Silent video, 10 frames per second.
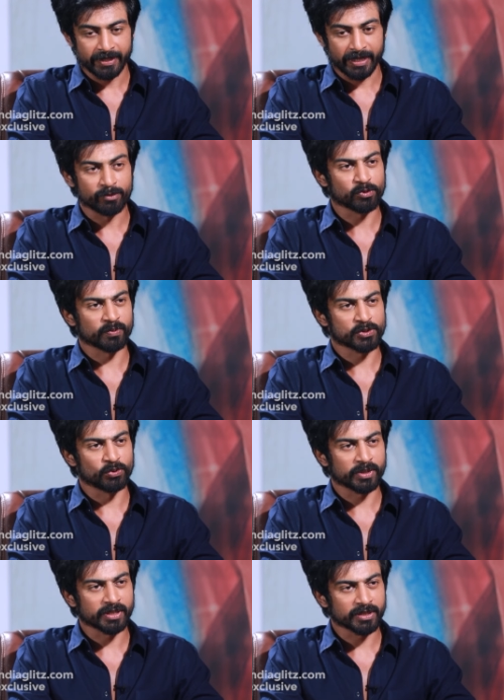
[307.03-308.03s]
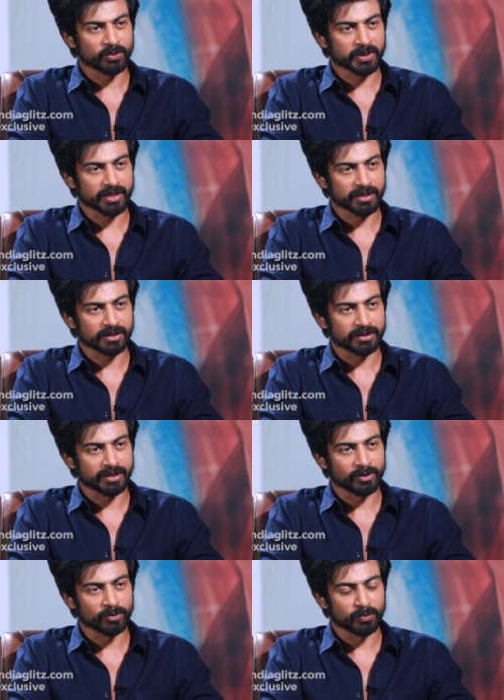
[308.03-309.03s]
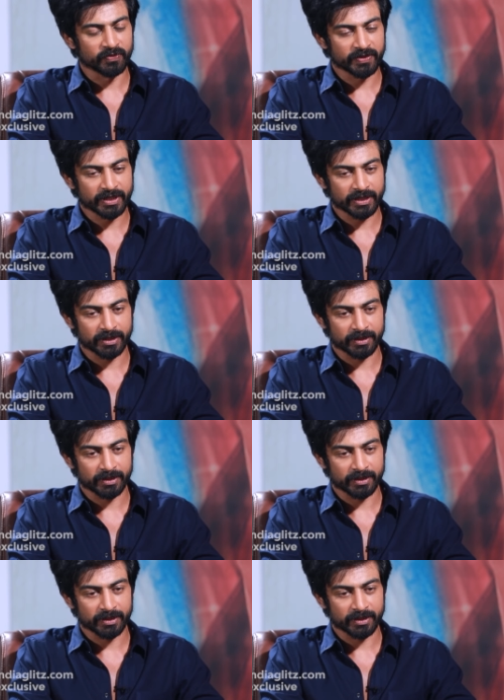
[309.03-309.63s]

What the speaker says: I was always looking at doing a Telugu movie,